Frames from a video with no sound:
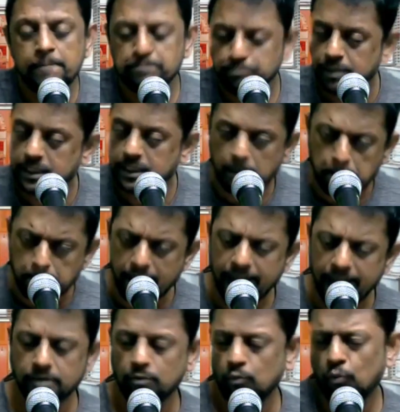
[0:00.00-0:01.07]
But
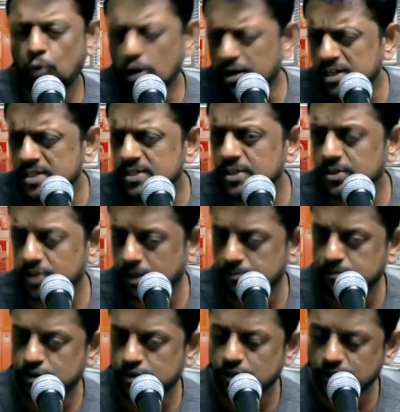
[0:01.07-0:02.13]
combined, what does the
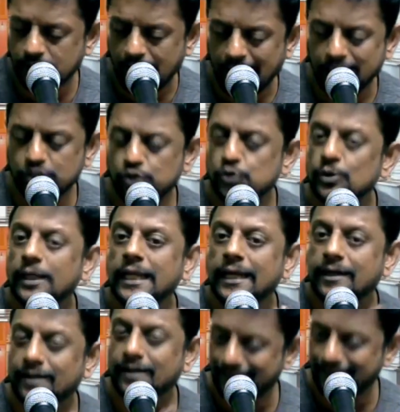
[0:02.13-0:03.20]
Scriptures actually
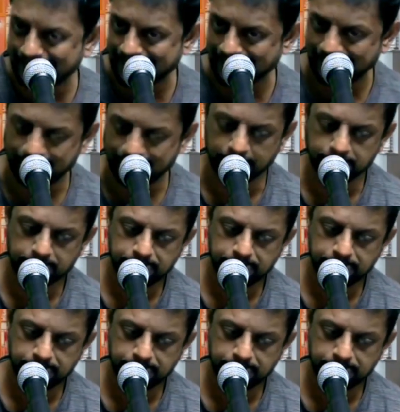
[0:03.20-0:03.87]
contain?